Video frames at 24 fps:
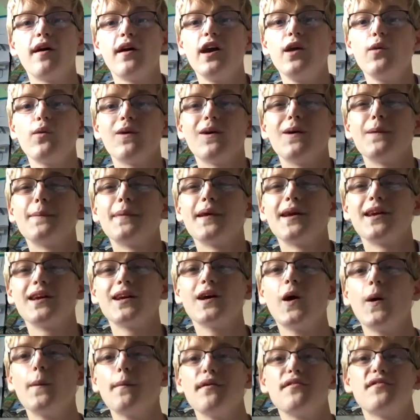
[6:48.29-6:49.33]
It will be.
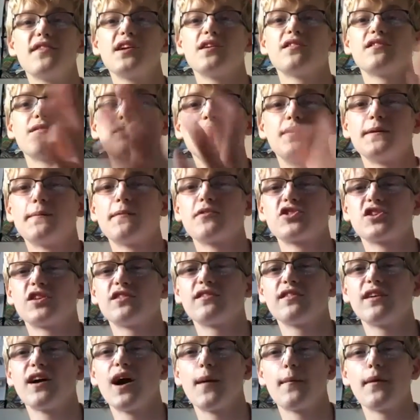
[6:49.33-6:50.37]
All my videos are pretty much on
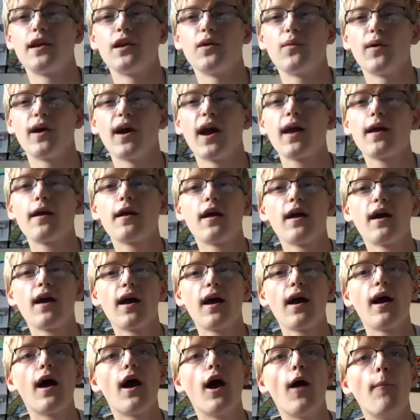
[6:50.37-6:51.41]
time anyway,
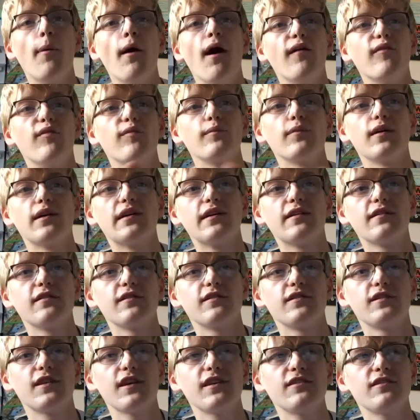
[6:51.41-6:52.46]
apart from like
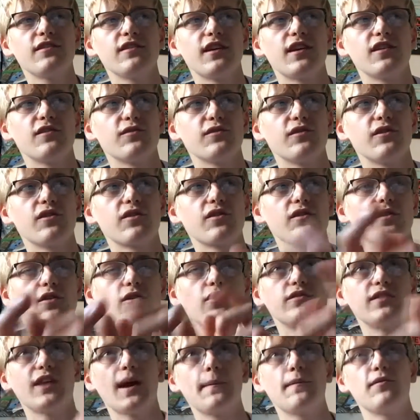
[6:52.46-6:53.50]
yesterday's vlog,
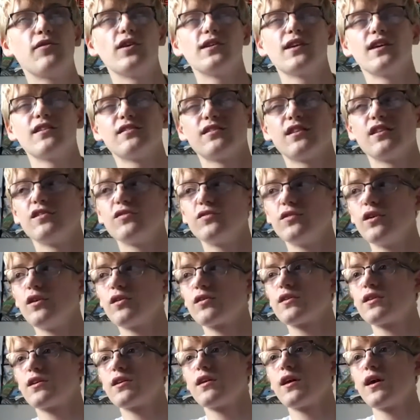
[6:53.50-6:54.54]
or day before yesterday's vlog.